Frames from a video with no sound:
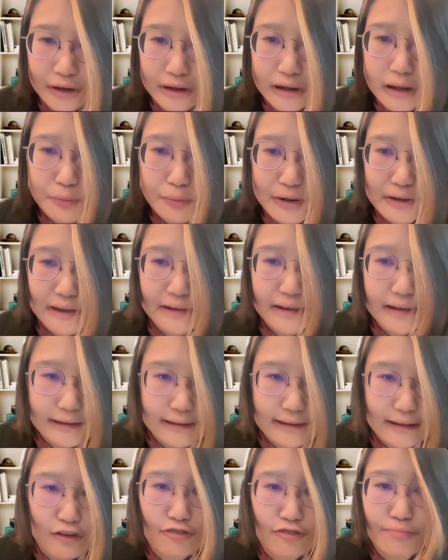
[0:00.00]
on the prison
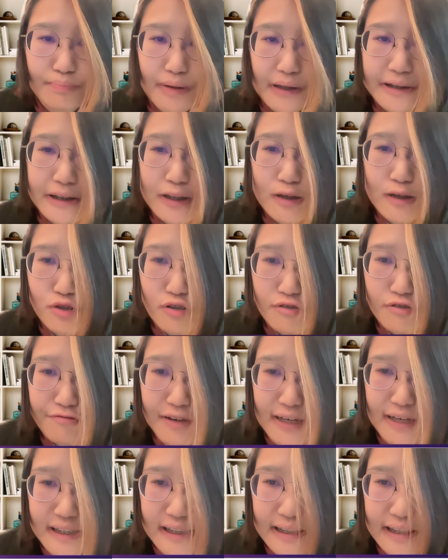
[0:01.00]
itself, but it also
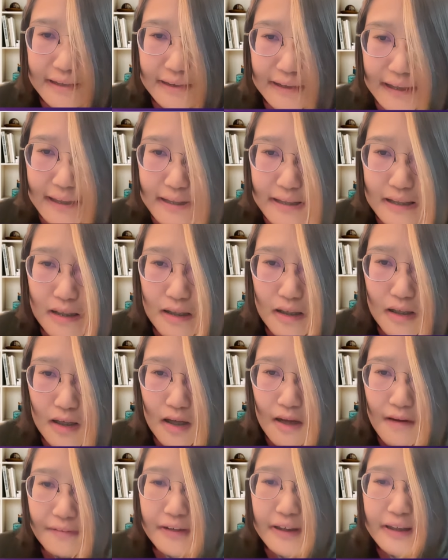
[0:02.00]
facilitates
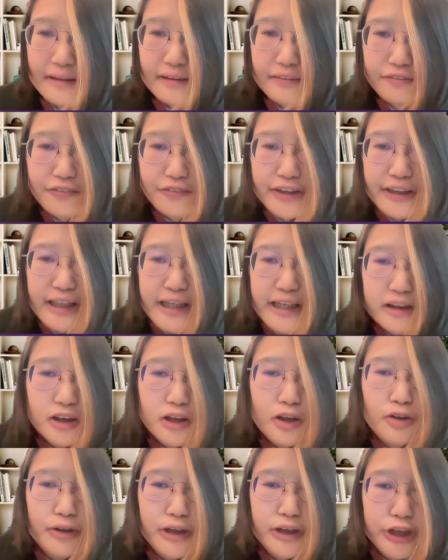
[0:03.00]
the
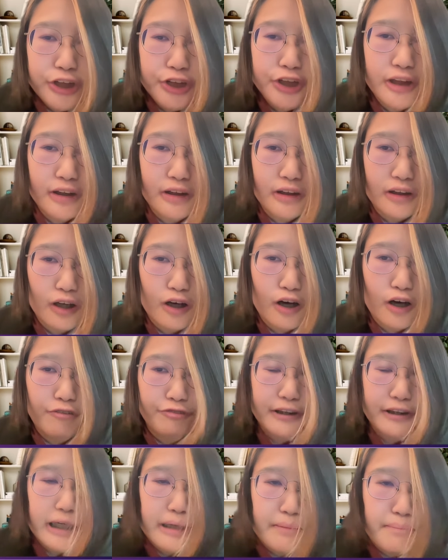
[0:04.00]
reintegration of
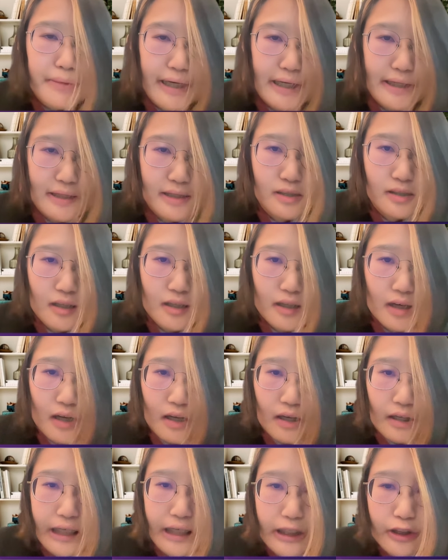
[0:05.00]
the inmates
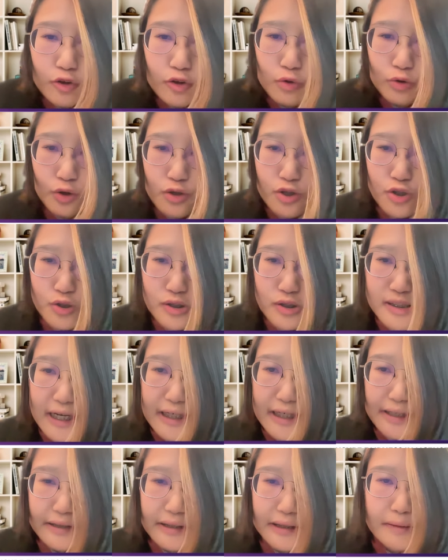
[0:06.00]
into the
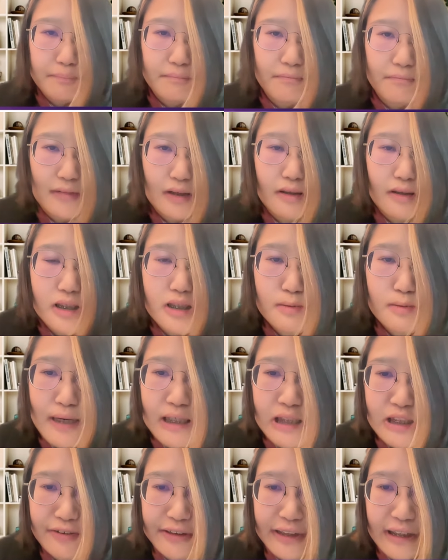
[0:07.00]
society. Mm.
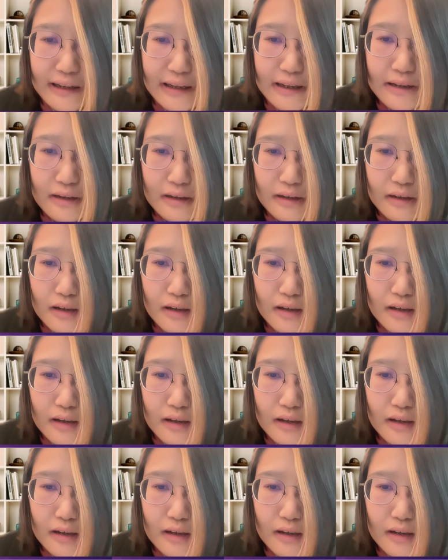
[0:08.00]
Specifically,